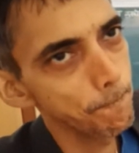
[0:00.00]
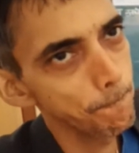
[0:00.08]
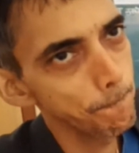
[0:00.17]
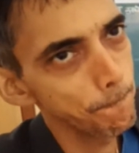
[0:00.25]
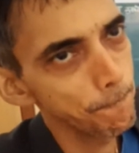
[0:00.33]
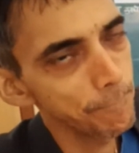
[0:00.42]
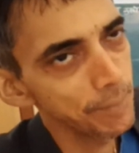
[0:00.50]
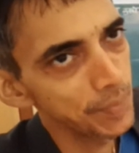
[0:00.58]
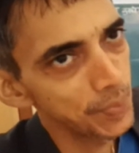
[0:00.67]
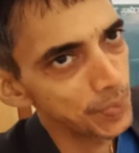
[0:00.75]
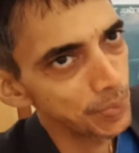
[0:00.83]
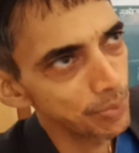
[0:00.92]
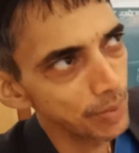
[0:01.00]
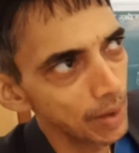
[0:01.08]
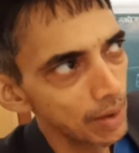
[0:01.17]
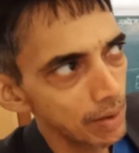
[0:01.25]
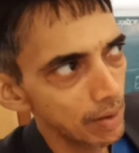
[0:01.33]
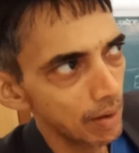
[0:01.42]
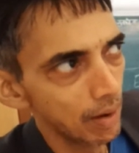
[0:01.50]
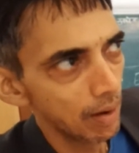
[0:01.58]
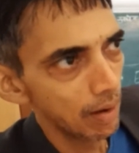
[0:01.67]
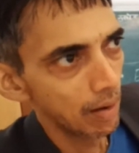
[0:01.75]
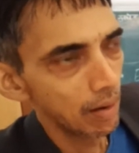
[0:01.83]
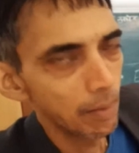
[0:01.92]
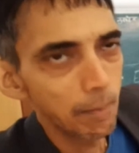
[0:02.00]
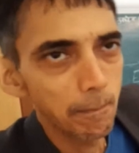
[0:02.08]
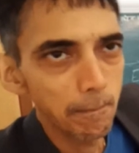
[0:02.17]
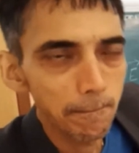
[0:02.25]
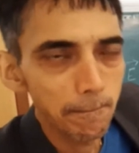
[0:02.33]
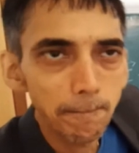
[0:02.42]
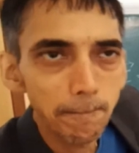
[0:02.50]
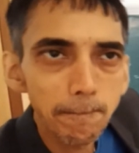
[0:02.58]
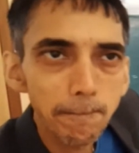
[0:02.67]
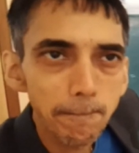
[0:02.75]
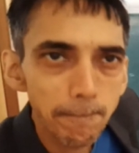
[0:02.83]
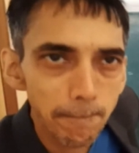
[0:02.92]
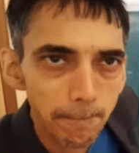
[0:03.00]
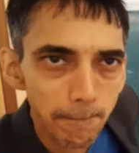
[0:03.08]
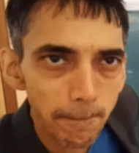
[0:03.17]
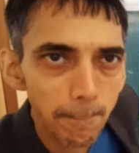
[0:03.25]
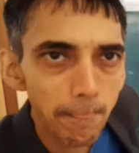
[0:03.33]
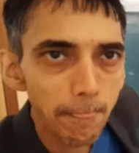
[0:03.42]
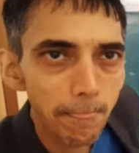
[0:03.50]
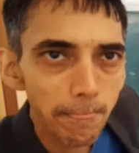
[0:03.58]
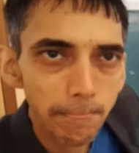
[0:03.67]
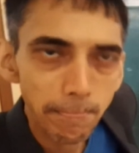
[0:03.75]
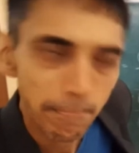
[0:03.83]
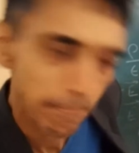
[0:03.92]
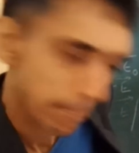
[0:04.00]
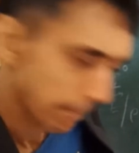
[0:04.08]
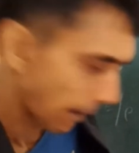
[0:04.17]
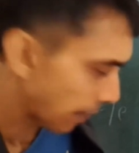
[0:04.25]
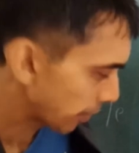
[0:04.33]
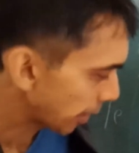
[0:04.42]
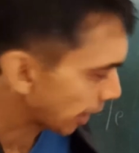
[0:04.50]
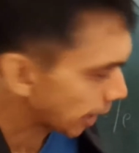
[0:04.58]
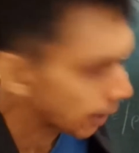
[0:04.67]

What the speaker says: All it does have is polarized atoms, molecules.